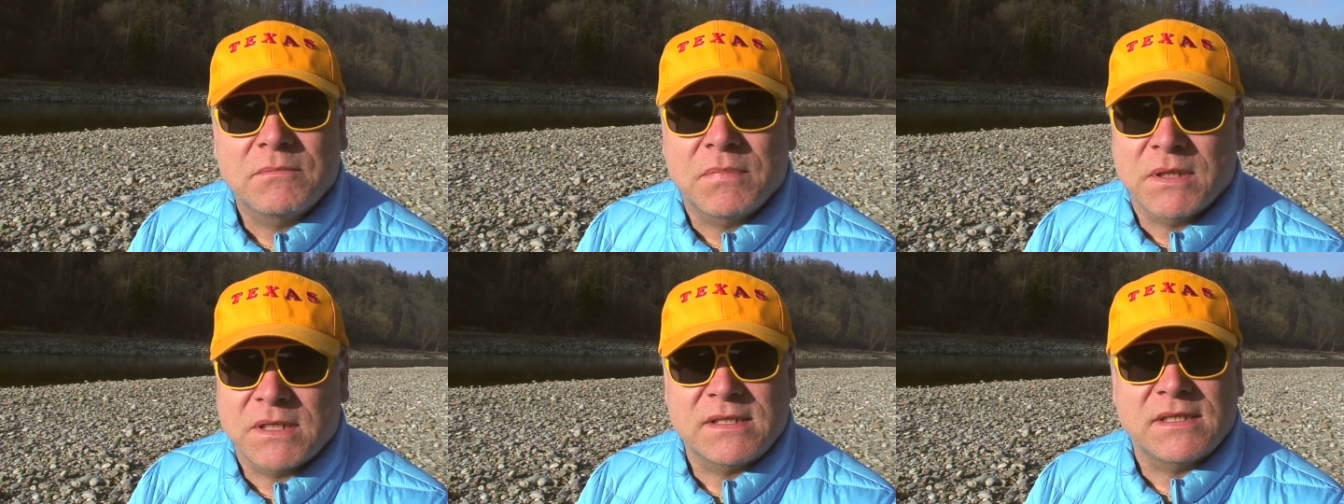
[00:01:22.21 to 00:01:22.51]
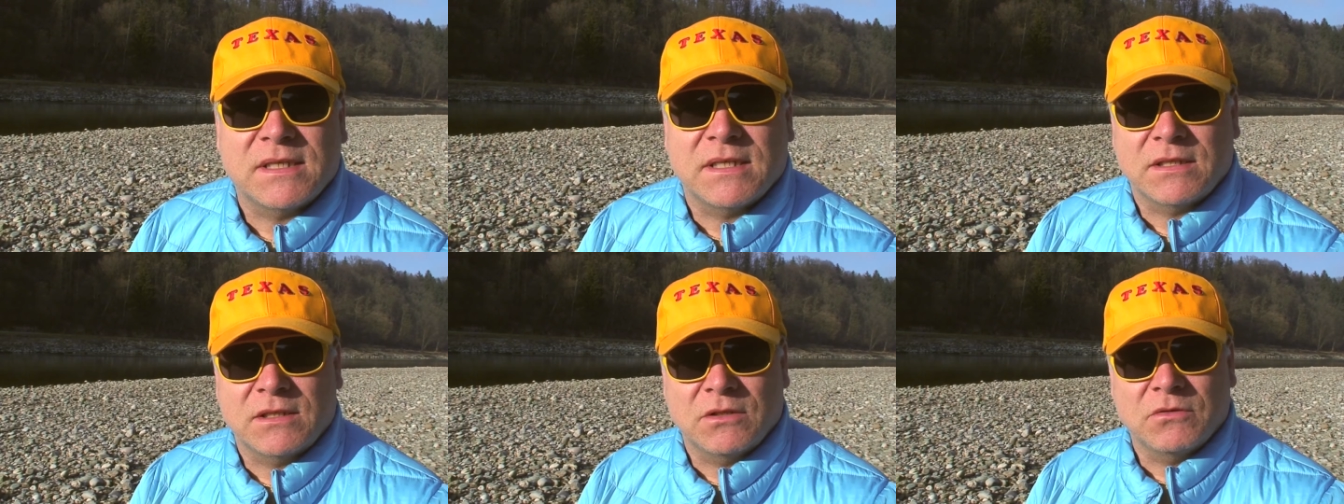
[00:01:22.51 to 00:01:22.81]
but
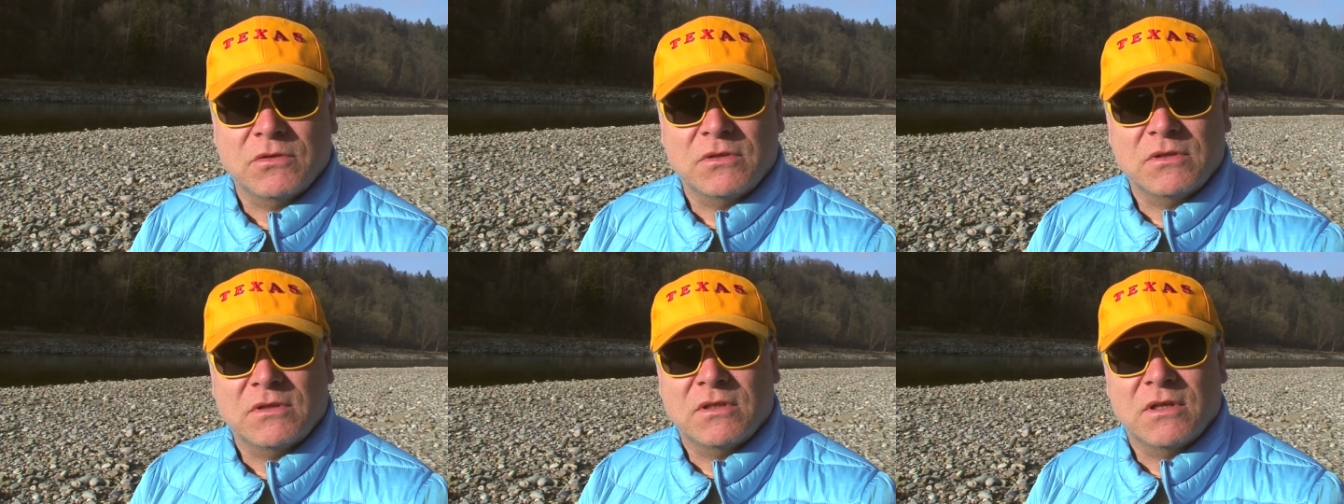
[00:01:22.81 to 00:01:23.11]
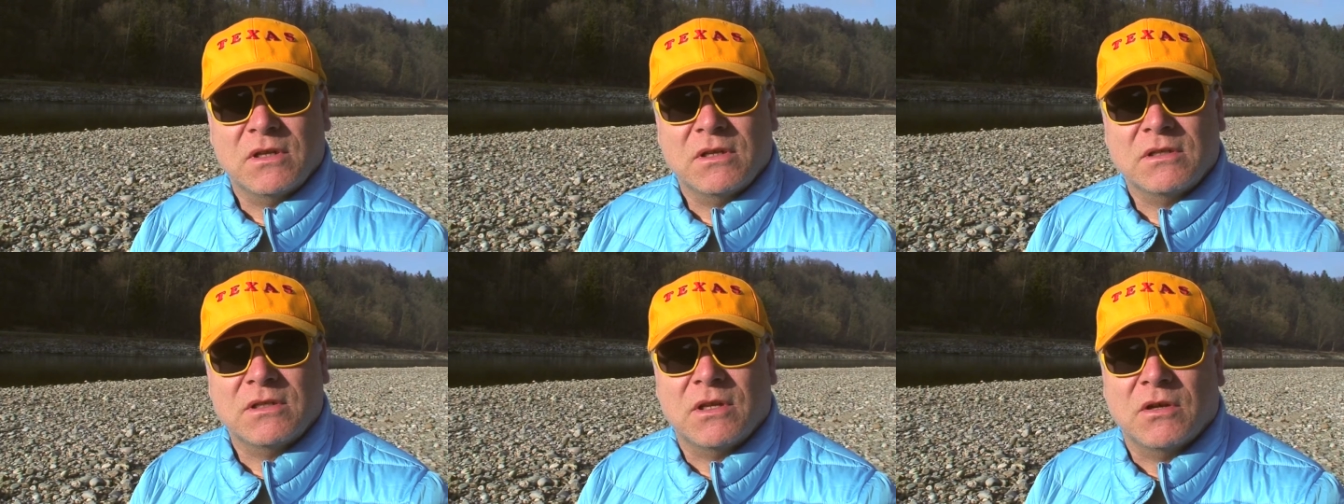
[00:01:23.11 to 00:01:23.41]
they don't
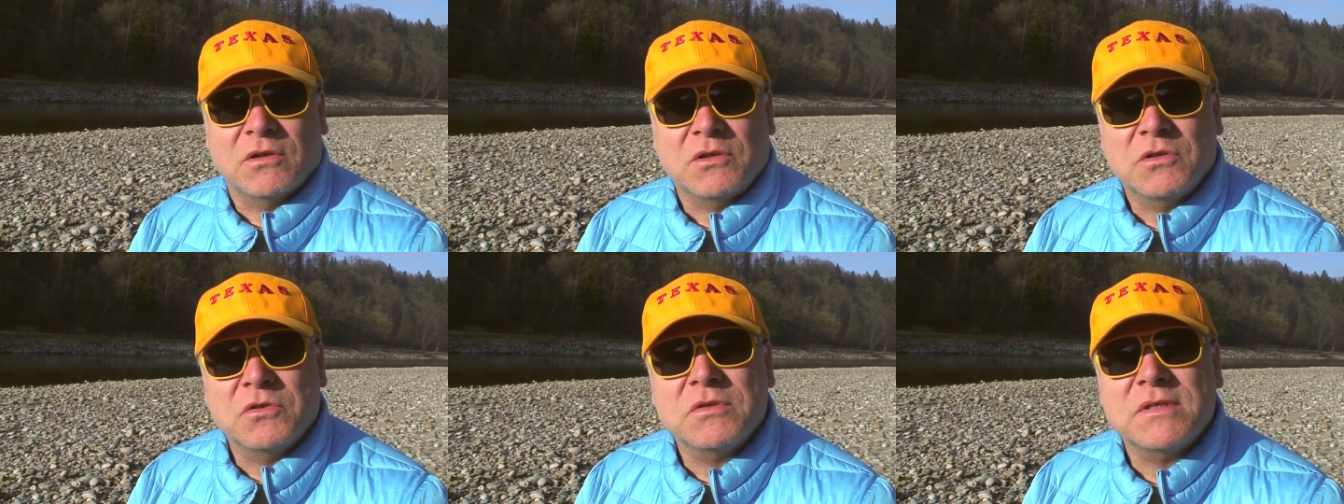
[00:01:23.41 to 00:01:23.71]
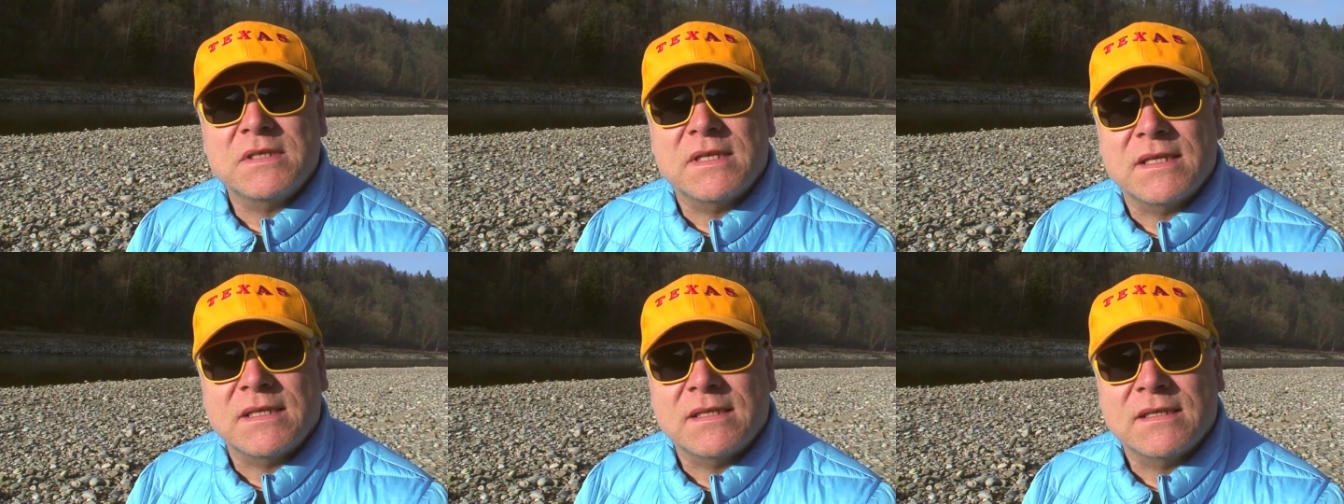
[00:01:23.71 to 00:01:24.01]
do
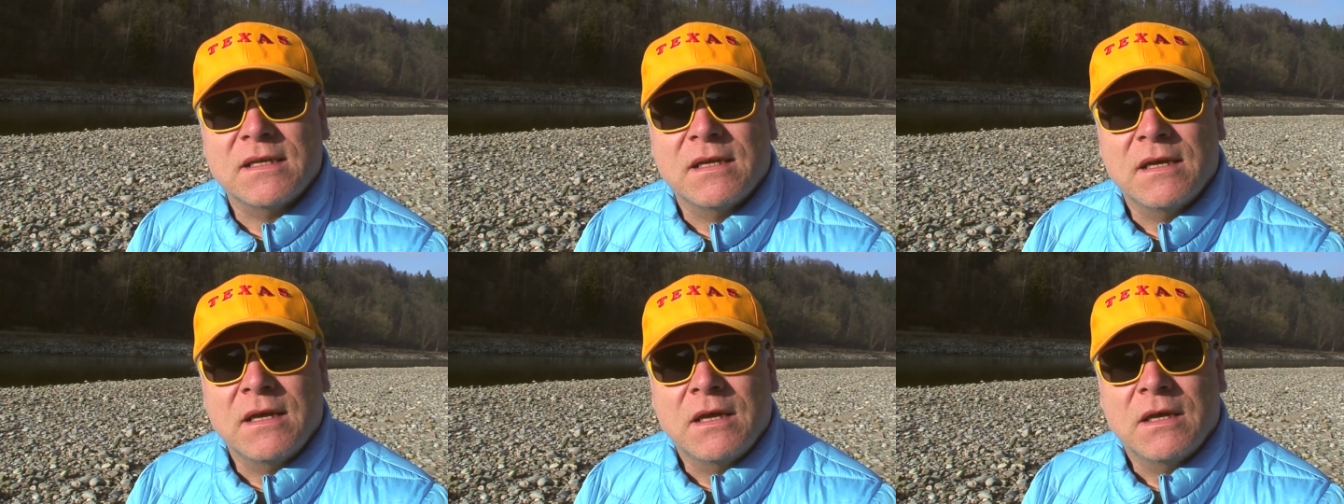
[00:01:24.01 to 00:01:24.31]
that.